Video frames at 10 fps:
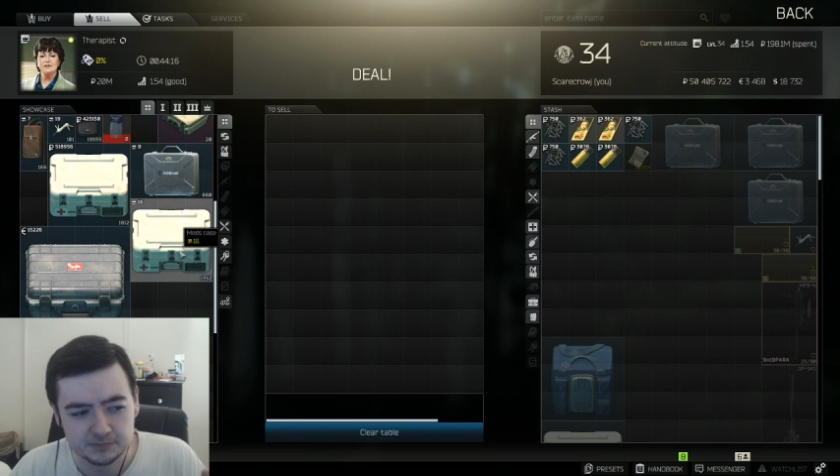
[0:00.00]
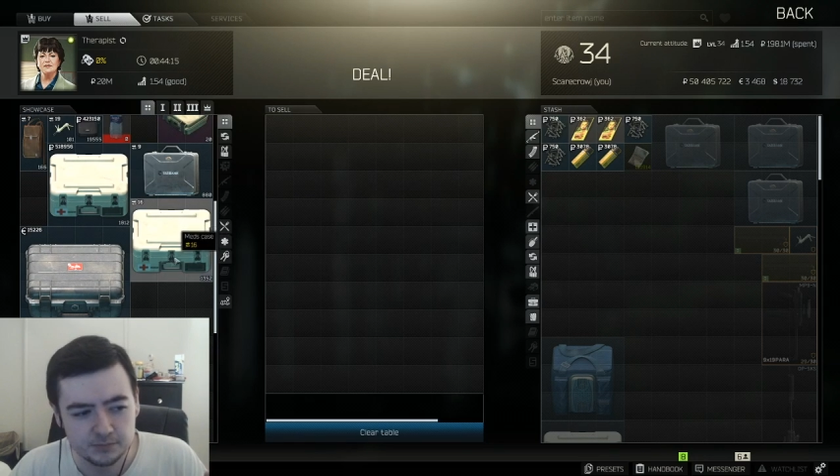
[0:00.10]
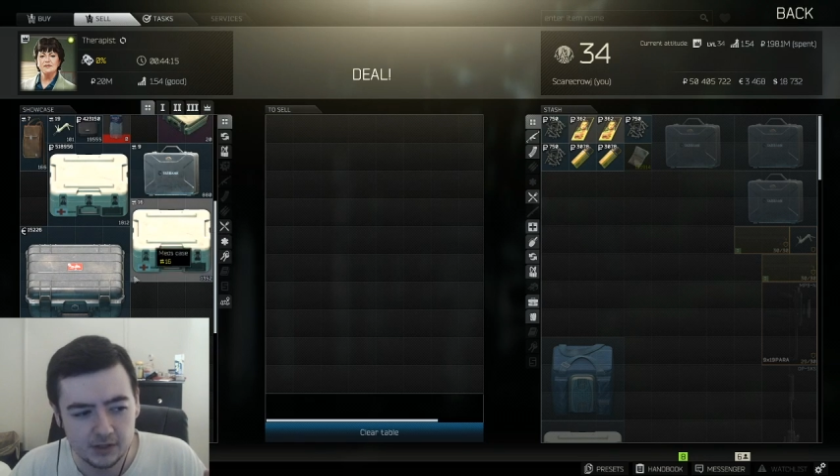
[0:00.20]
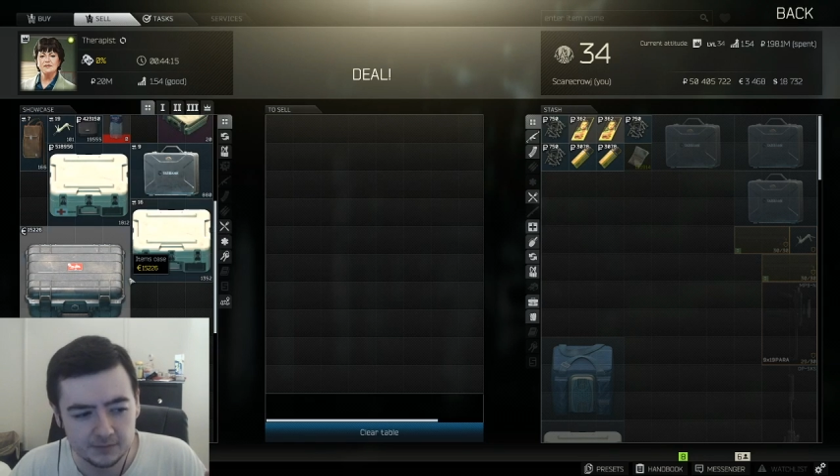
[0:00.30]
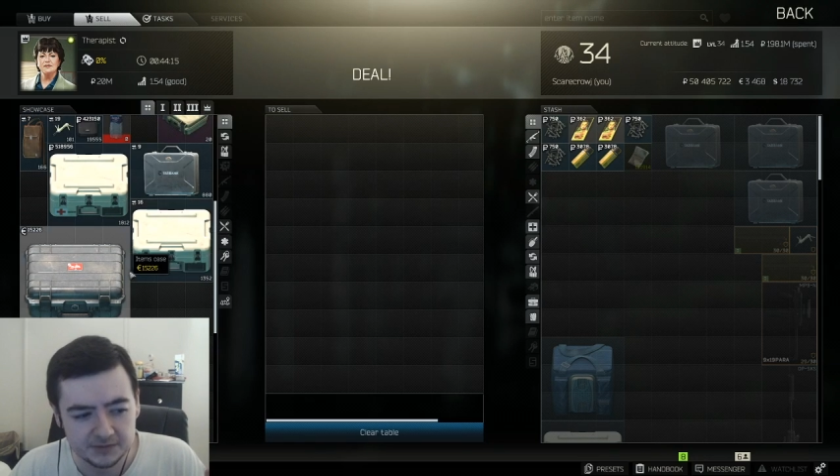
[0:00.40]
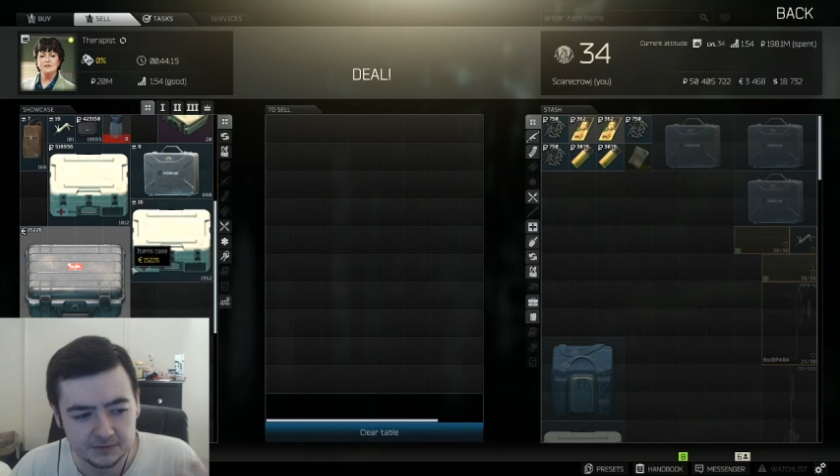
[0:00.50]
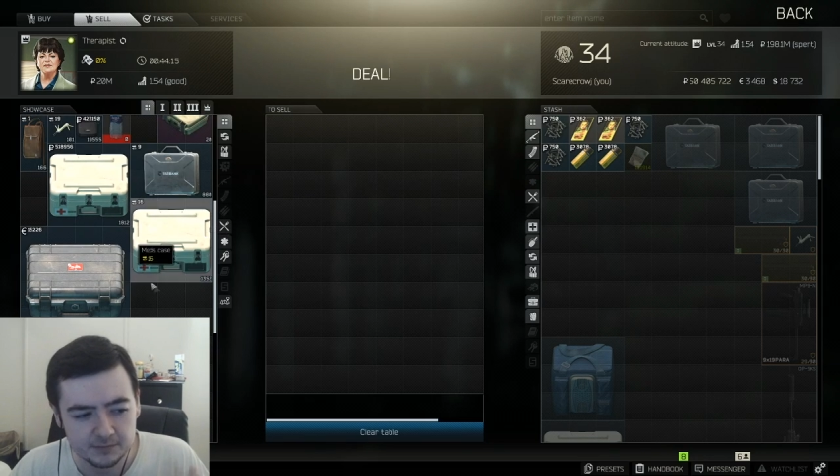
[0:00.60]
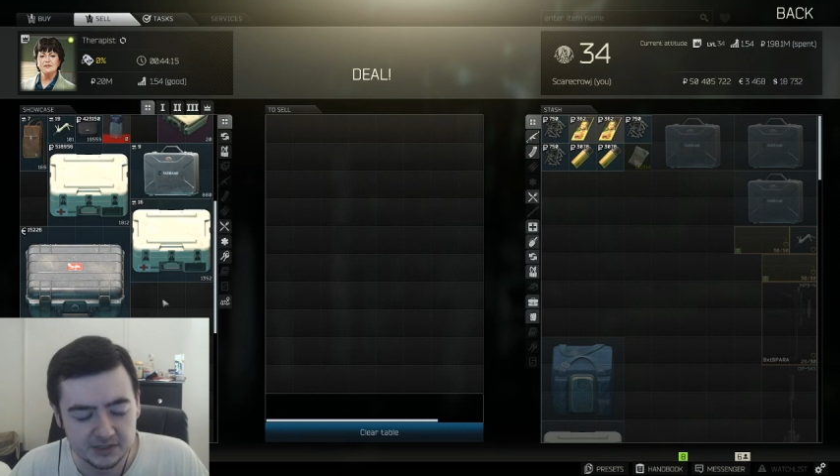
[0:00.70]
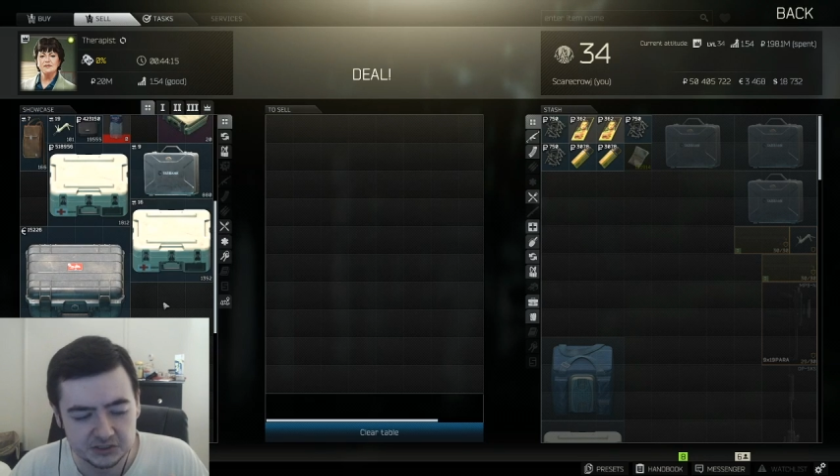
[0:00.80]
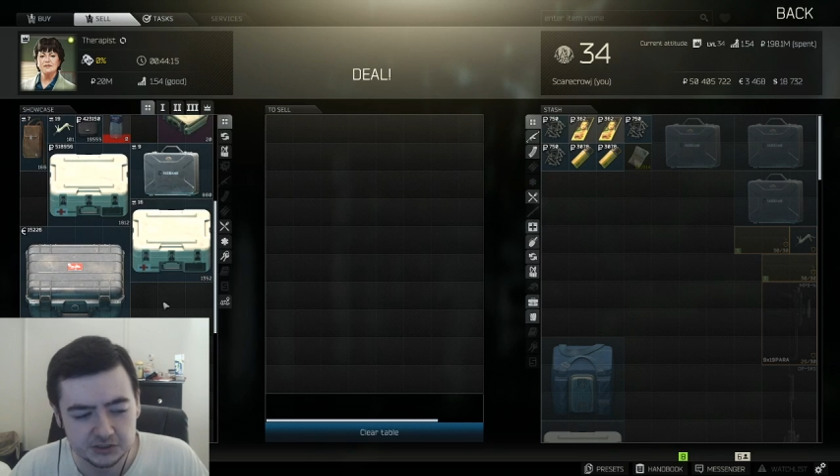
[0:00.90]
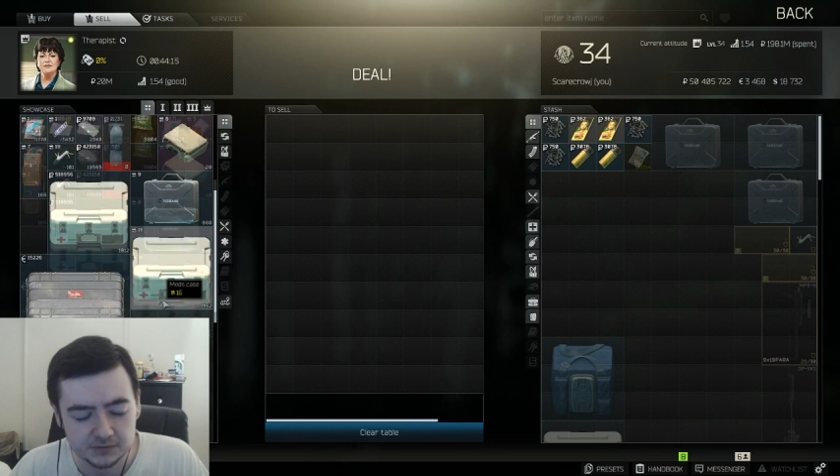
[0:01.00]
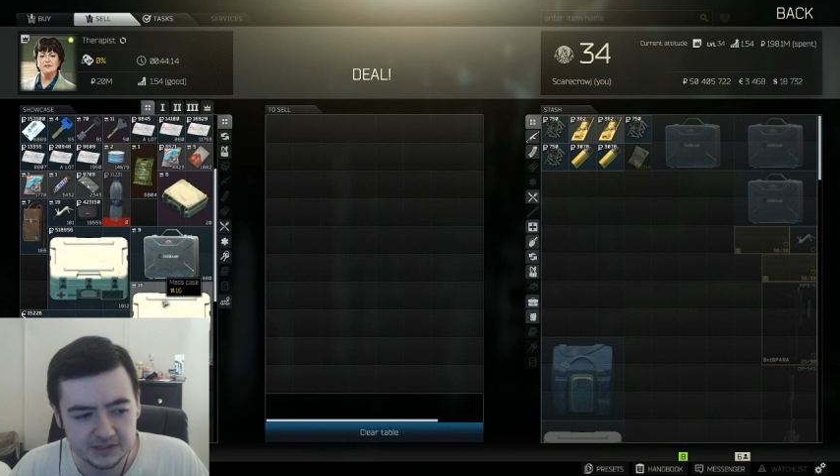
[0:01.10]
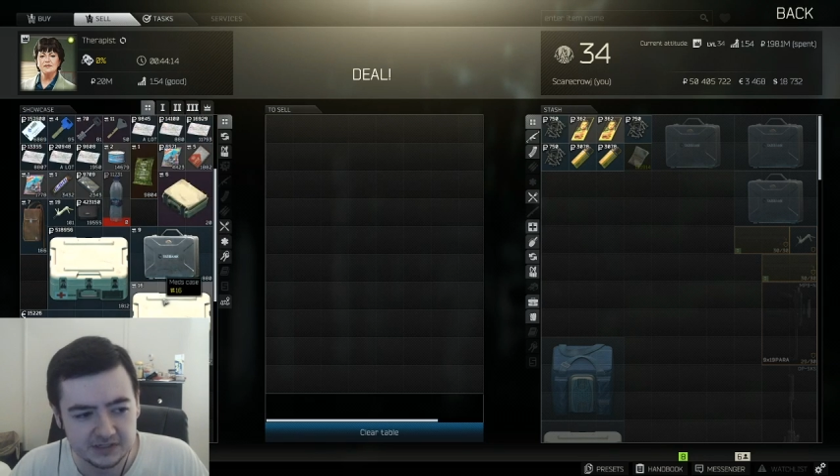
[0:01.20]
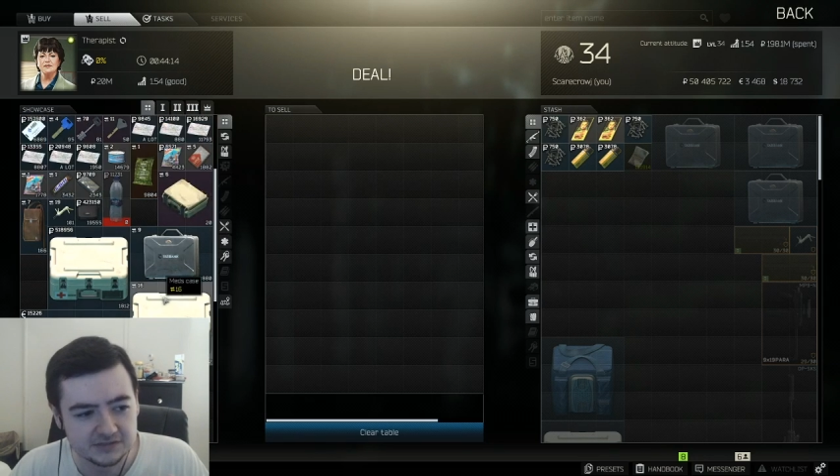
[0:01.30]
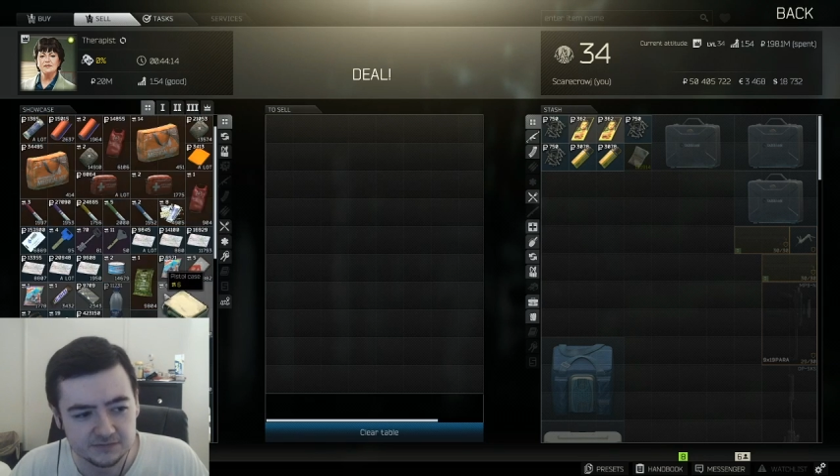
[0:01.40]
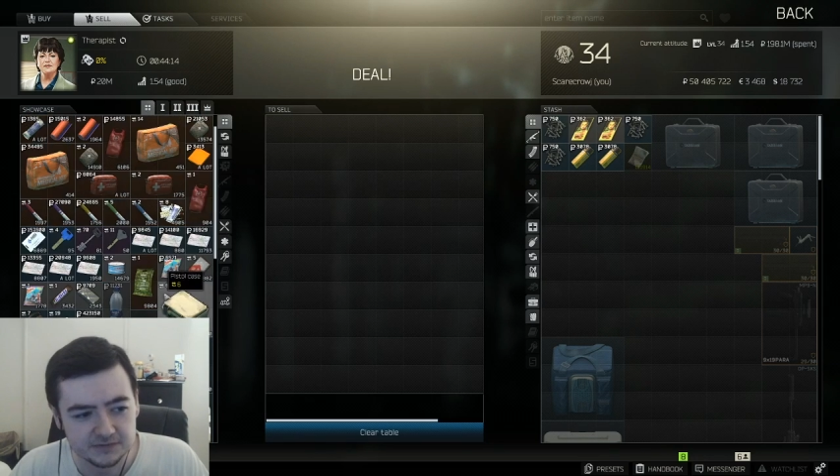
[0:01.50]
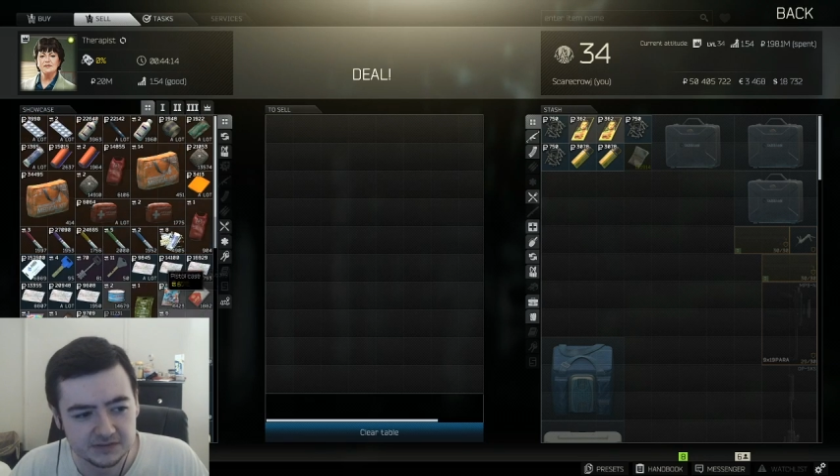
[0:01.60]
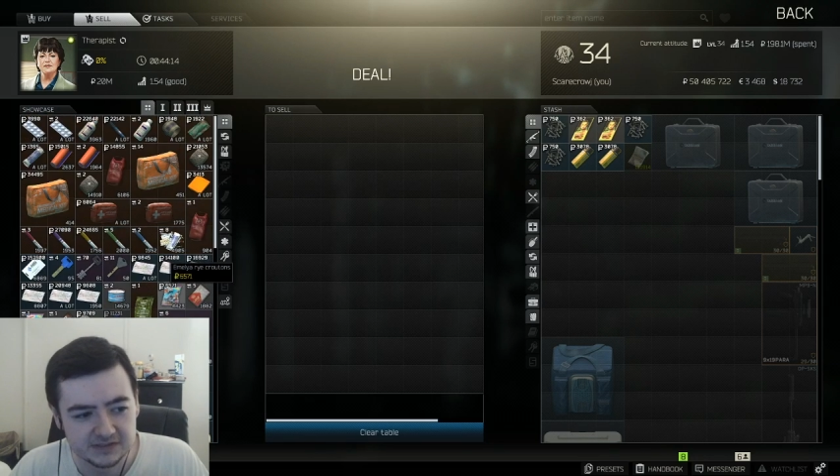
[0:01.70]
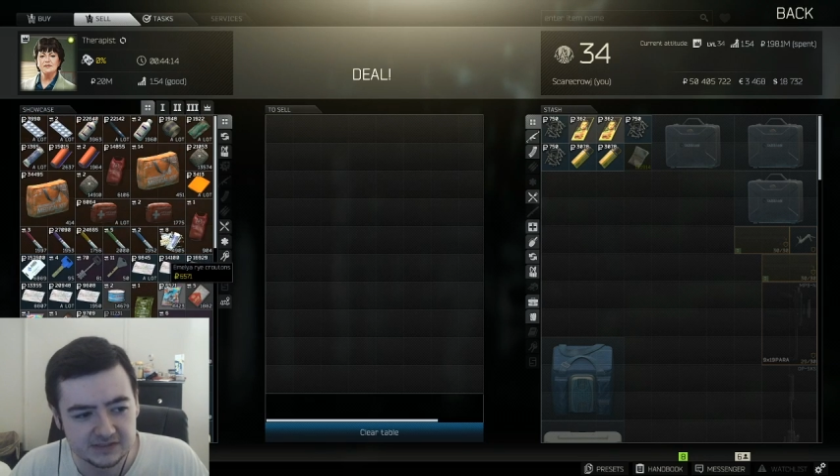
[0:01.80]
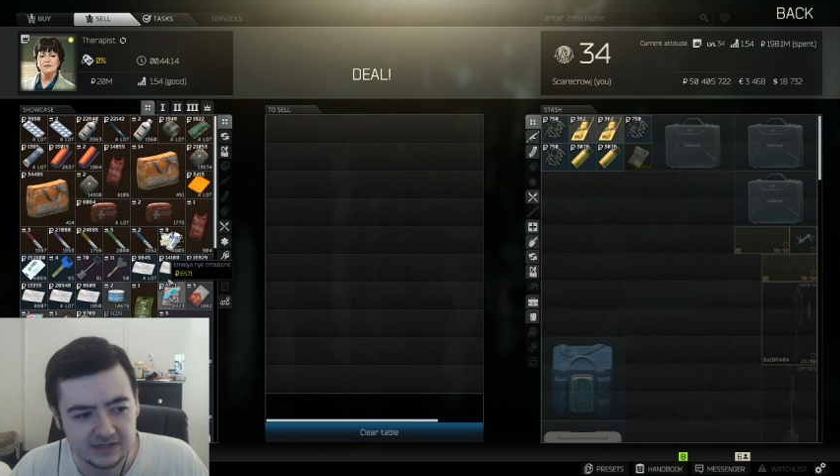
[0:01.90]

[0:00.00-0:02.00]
probably the best showcase for this.